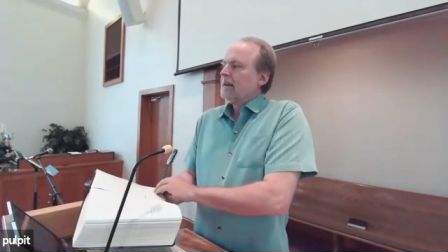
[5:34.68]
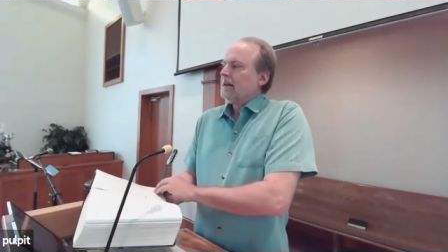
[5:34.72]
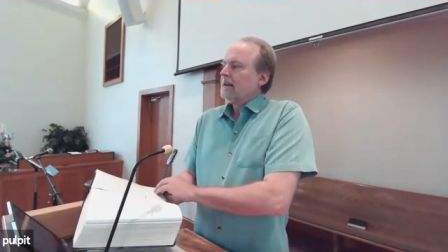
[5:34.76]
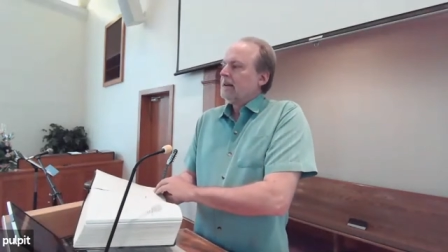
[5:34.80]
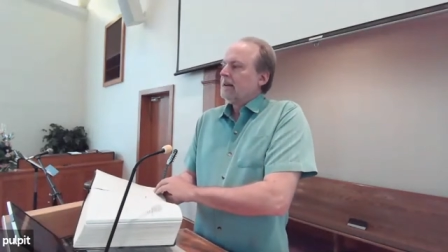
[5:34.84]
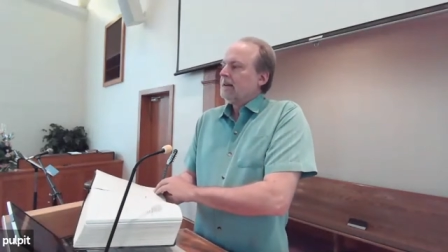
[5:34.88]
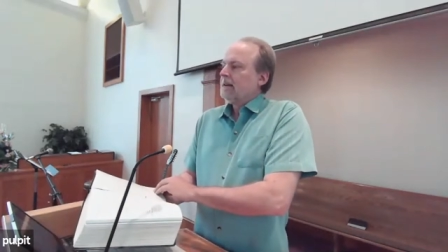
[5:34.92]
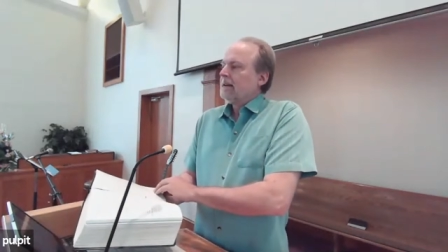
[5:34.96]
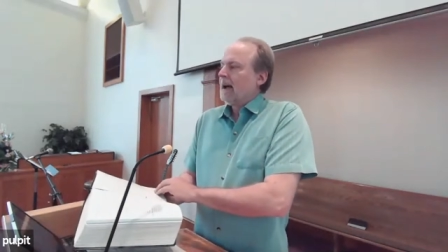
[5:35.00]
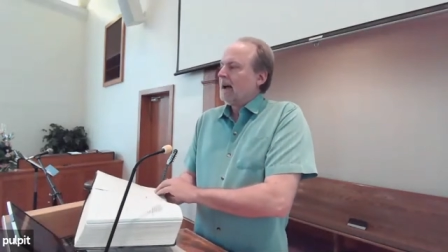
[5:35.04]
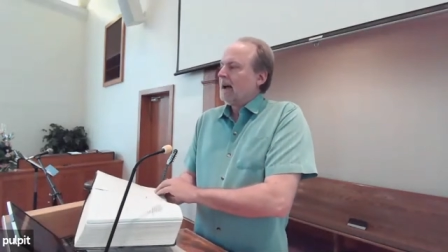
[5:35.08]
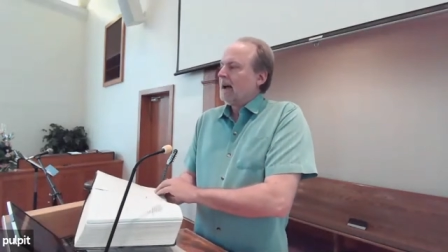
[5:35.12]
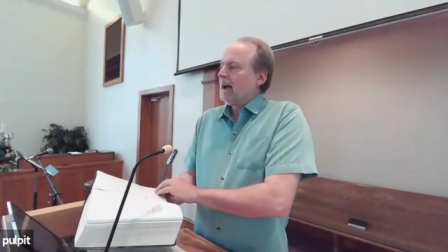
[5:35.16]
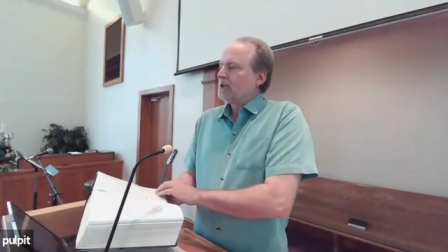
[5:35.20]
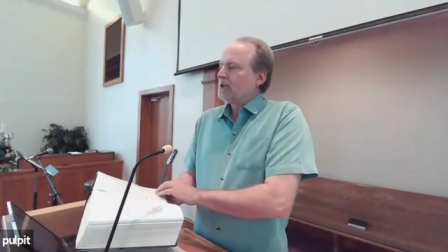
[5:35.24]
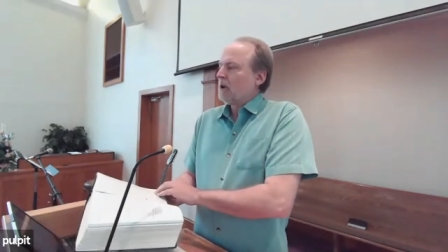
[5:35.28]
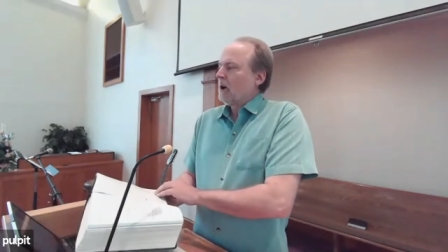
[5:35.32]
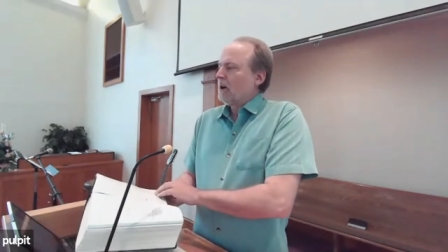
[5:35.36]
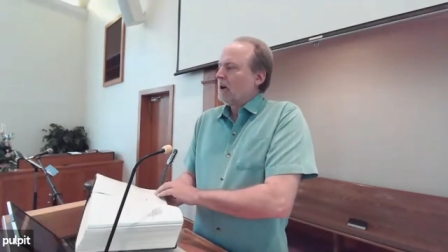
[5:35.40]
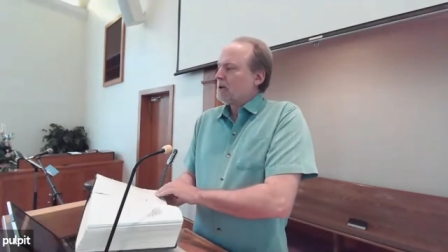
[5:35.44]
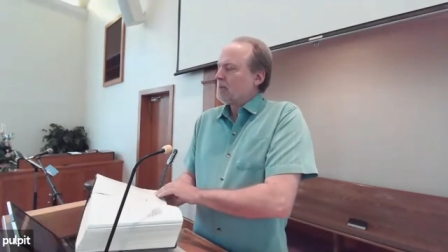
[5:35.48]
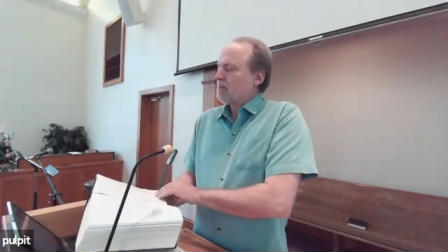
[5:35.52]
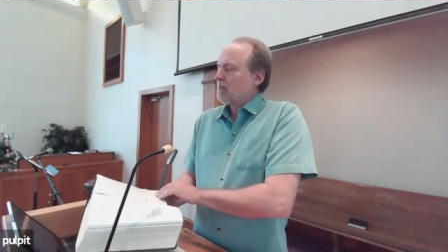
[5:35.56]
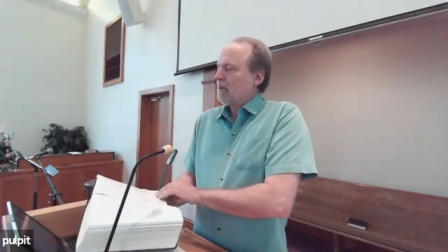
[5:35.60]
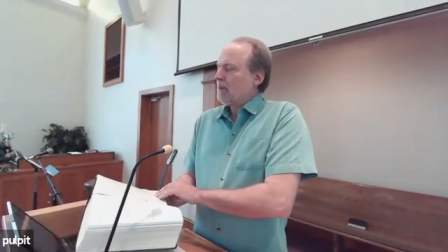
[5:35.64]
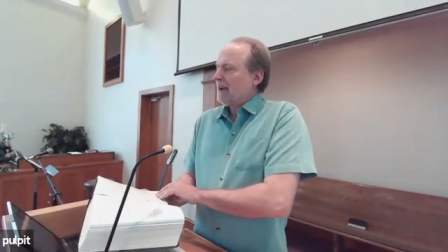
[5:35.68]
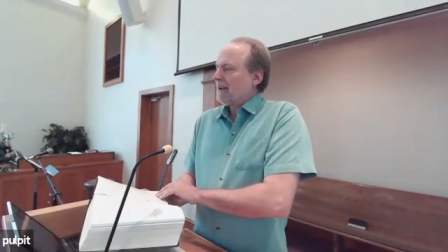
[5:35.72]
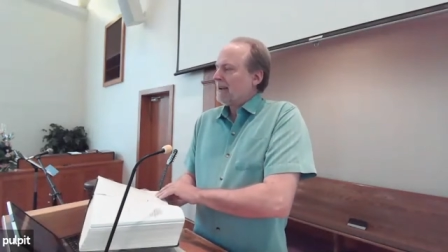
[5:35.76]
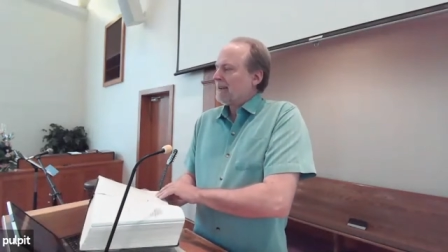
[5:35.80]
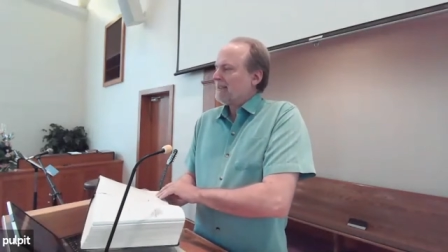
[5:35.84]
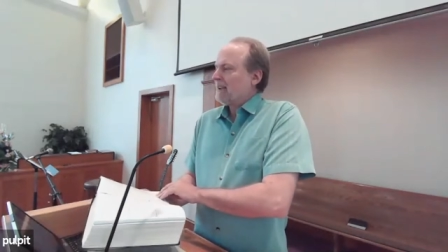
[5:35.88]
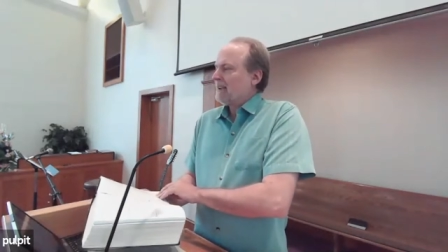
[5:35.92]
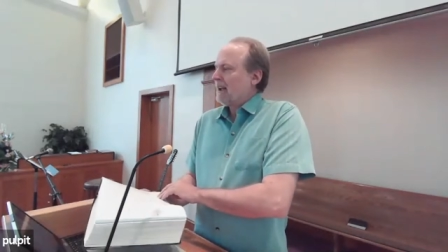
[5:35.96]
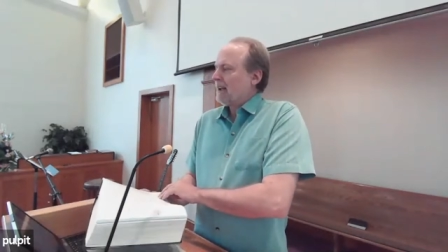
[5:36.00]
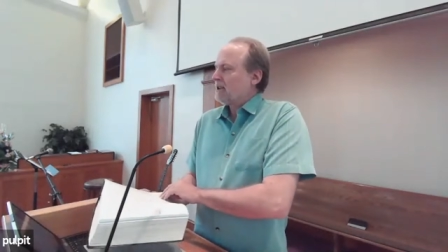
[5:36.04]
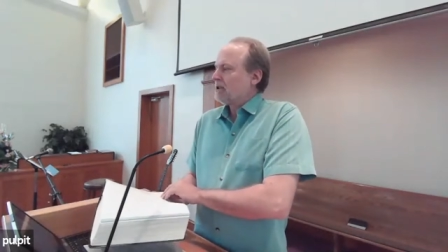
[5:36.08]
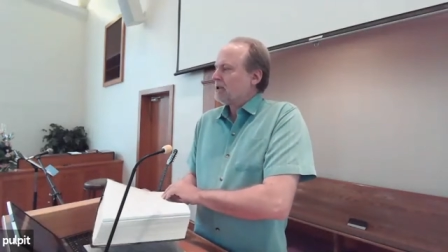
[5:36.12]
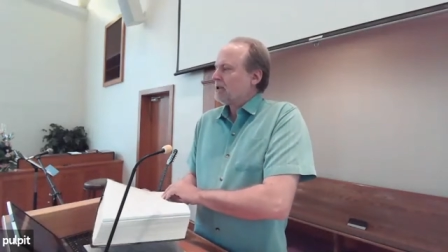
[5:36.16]
Now start to pay
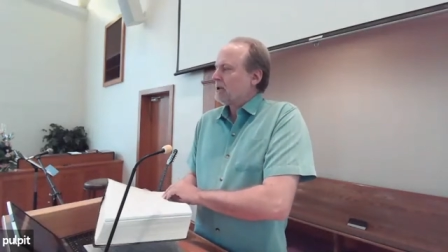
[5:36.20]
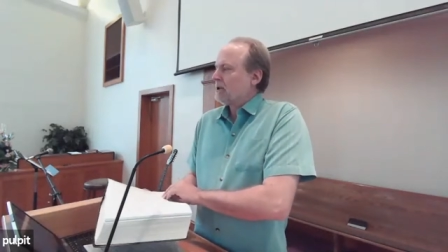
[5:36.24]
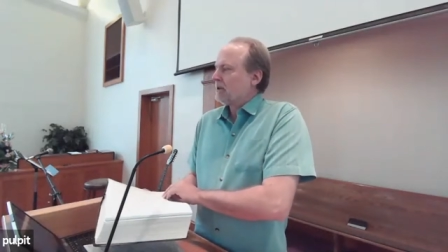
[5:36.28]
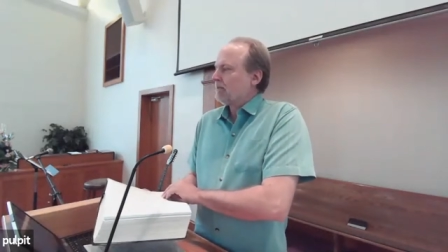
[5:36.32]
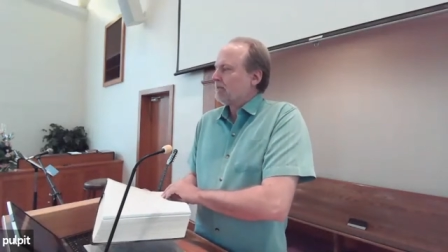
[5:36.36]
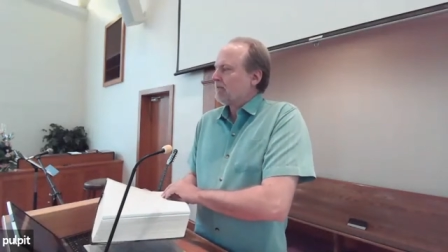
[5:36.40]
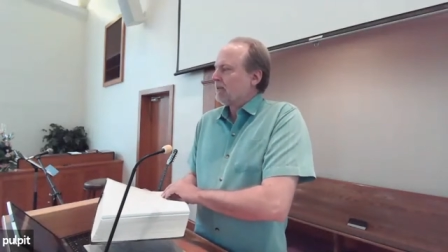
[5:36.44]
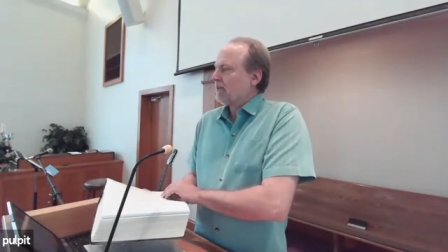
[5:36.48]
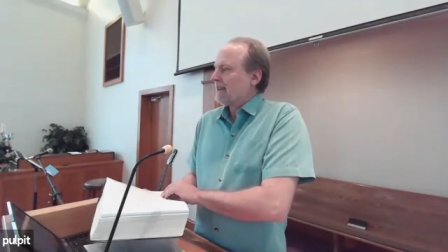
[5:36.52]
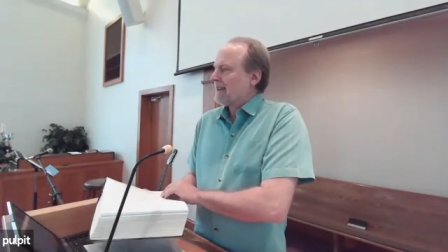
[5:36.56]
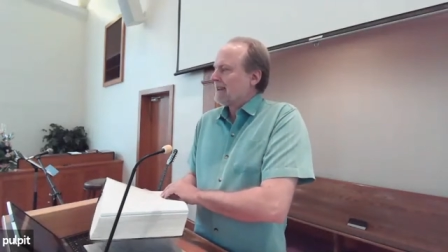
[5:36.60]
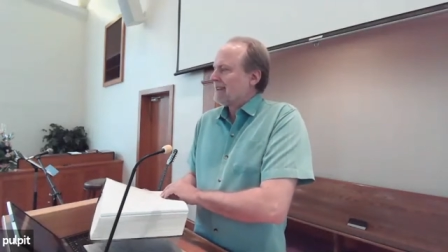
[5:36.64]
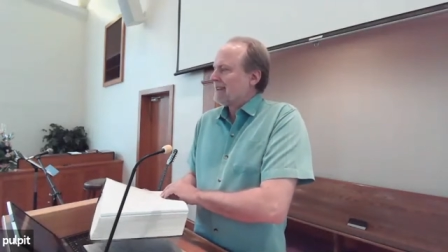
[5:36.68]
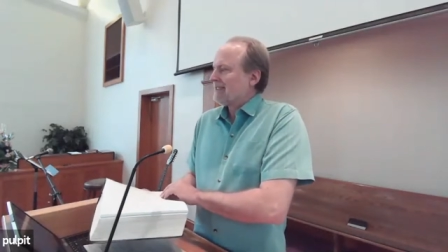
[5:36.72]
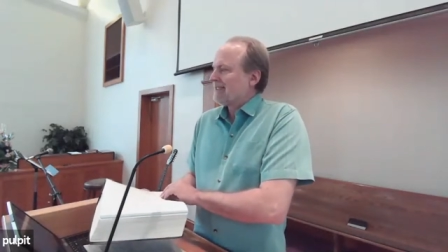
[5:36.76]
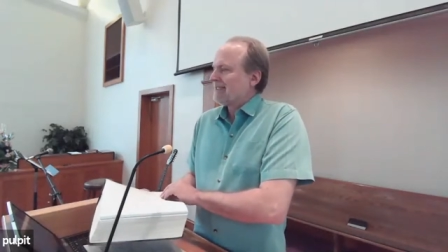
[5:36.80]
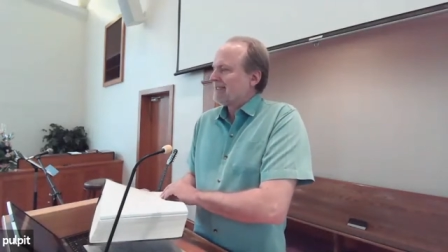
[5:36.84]
attention, please,